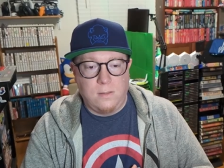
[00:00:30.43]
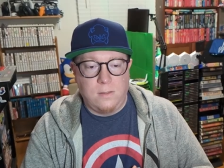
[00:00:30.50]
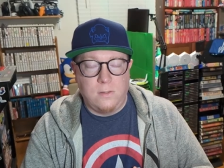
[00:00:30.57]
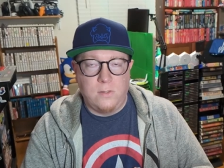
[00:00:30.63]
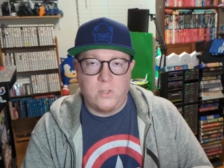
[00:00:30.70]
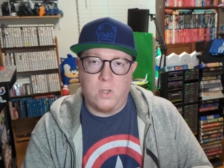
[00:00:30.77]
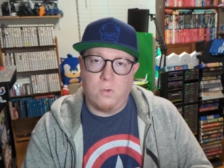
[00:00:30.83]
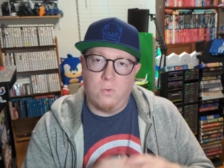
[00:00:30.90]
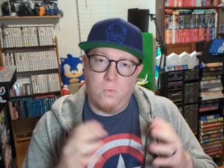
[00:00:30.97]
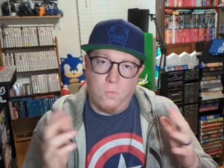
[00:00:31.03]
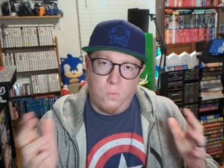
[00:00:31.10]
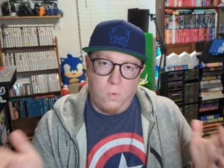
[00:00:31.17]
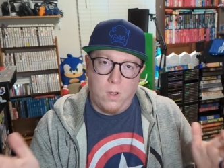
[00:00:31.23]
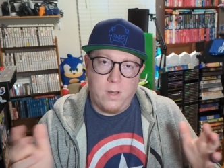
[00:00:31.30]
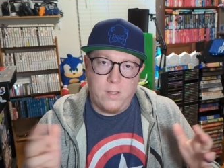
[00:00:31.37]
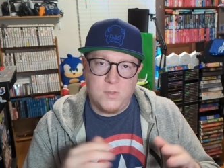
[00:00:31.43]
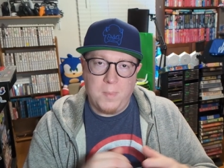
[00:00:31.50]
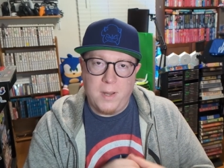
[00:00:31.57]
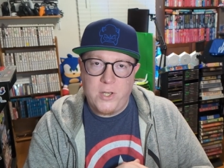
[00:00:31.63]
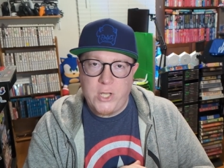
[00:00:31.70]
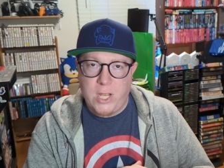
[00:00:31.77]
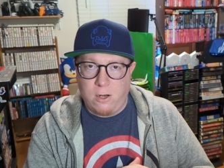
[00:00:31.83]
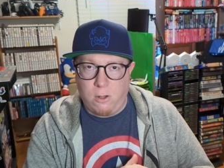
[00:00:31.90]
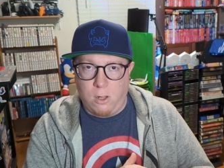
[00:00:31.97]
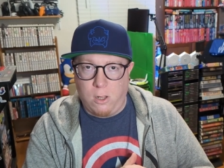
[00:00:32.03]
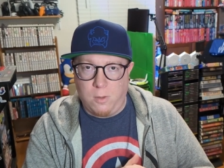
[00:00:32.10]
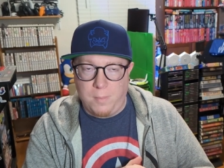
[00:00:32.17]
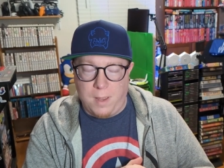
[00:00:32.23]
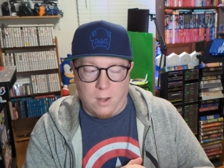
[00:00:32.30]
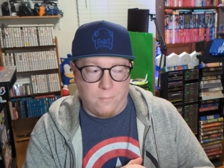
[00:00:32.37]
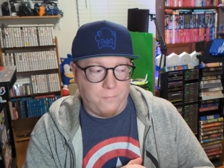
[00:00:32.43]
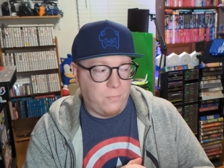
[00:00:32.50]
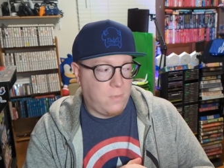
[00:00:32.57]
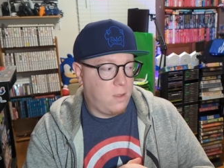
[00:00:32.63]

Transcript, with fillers: So what is my channel all about?